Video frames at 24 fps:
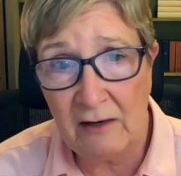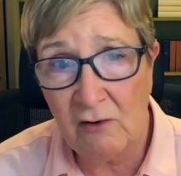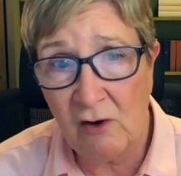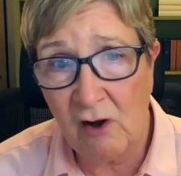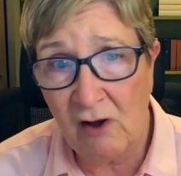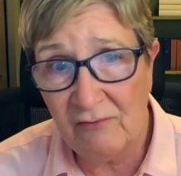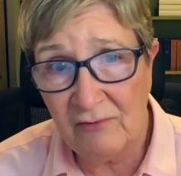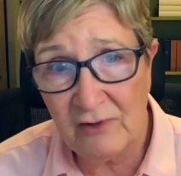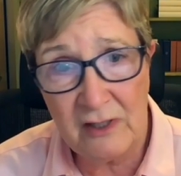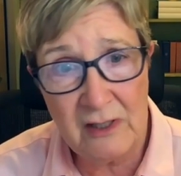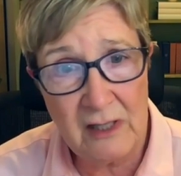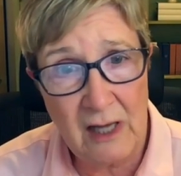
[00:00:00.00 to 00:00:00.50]
And
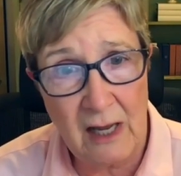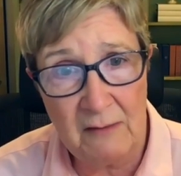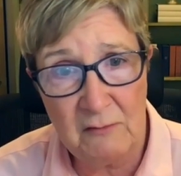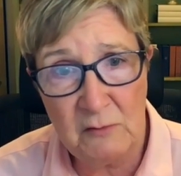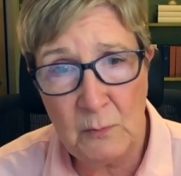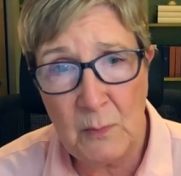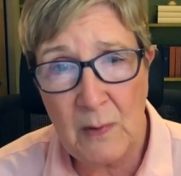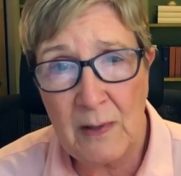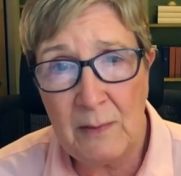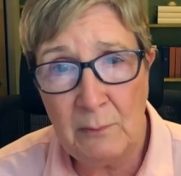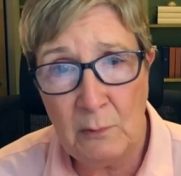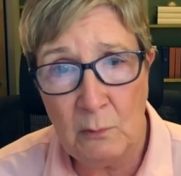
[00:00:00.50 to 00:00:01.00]

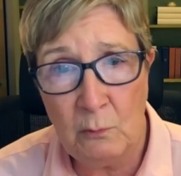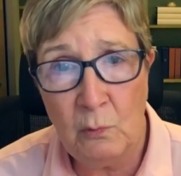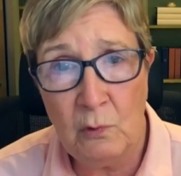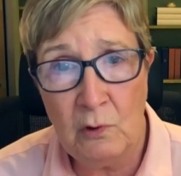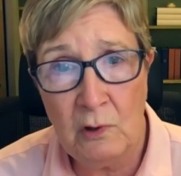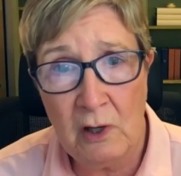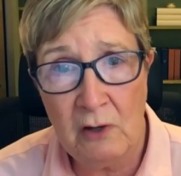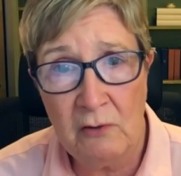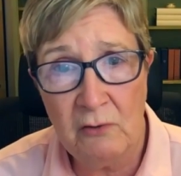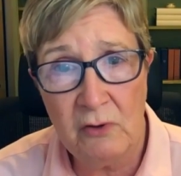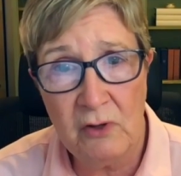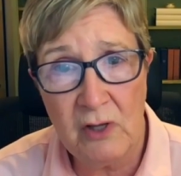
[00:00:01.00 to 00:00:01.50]
oftentimes people will
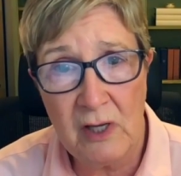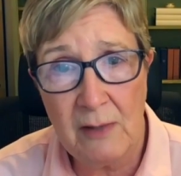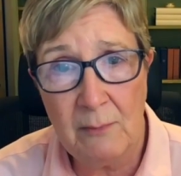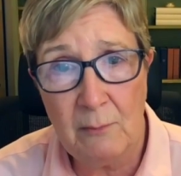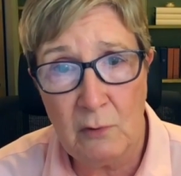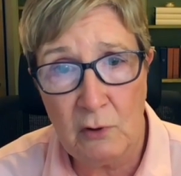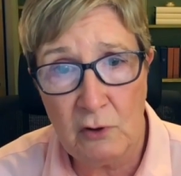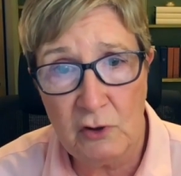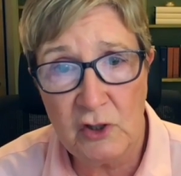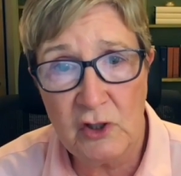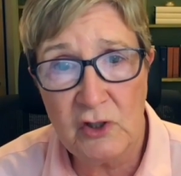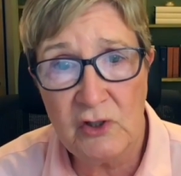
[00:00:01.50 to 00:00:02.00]
go to the
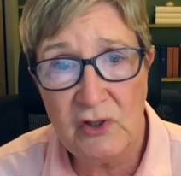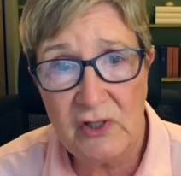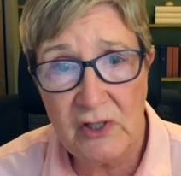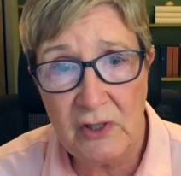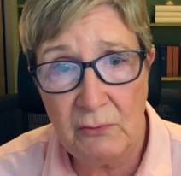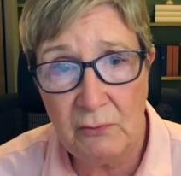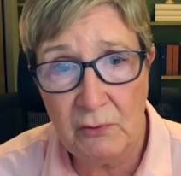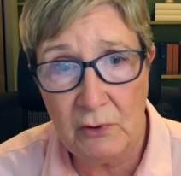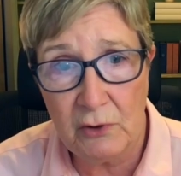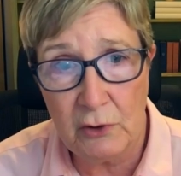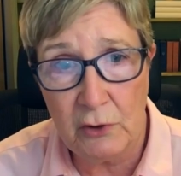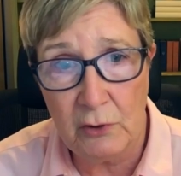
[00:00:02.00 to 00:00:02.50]

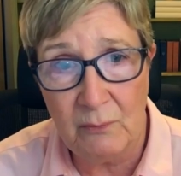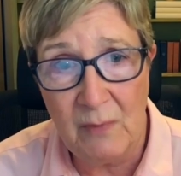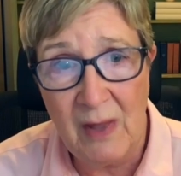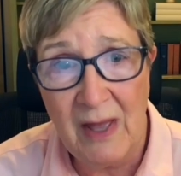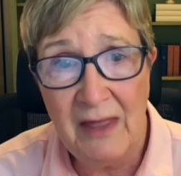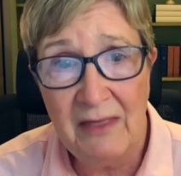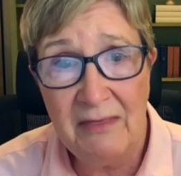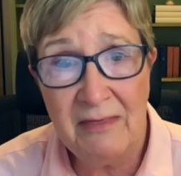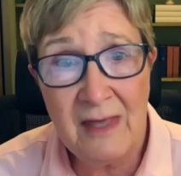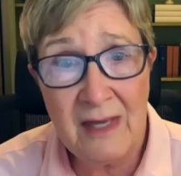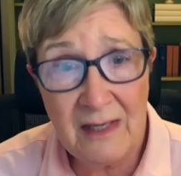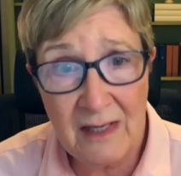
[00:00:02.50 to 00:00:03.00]
emergency room
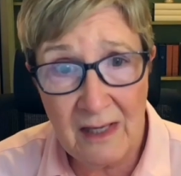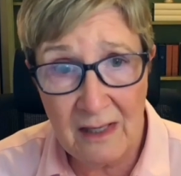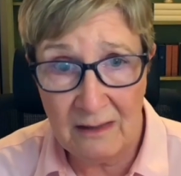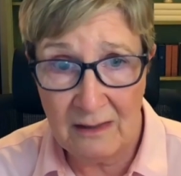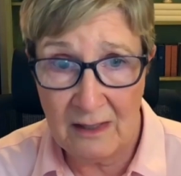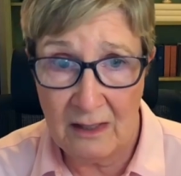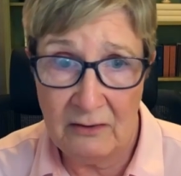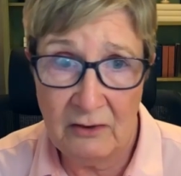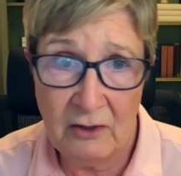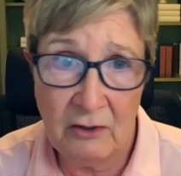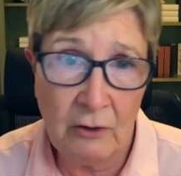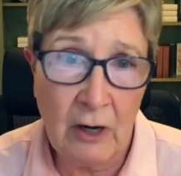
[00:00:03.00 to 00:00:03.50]

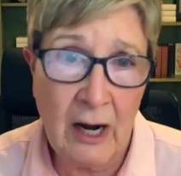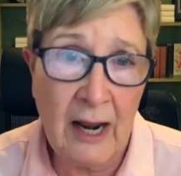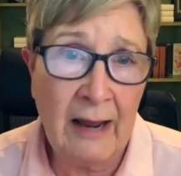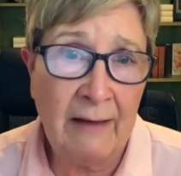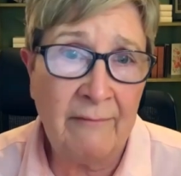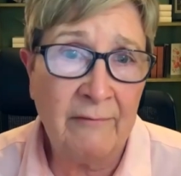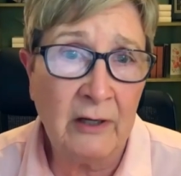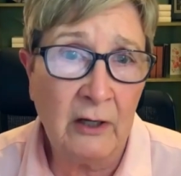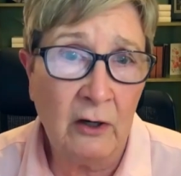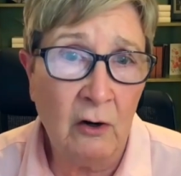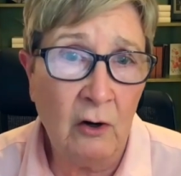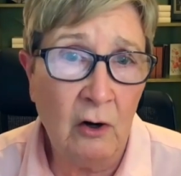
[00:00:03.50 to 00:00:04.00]
thinking that they're
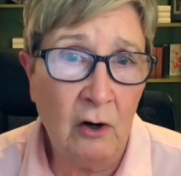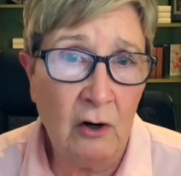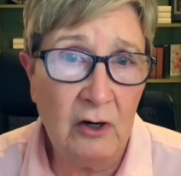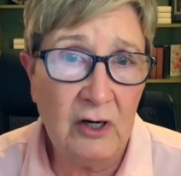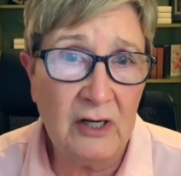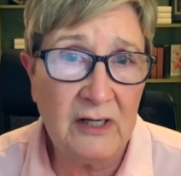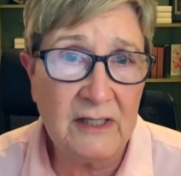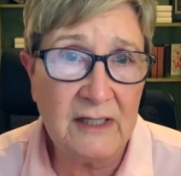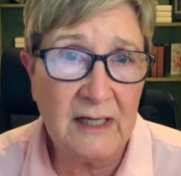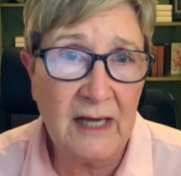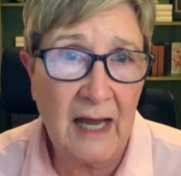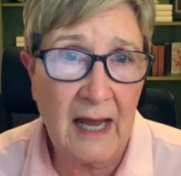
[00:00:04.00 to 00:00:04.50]
having a
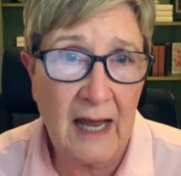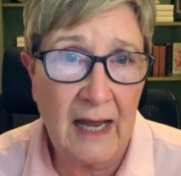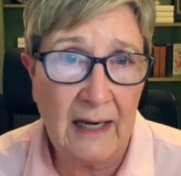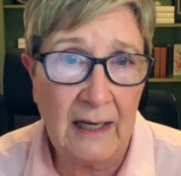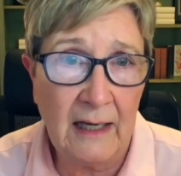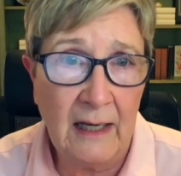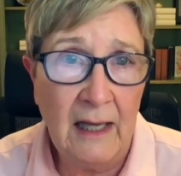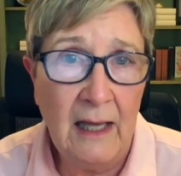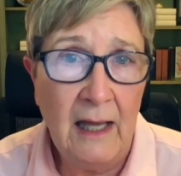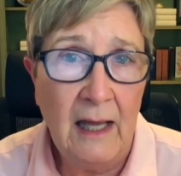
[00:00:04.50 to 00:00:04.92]
heart attack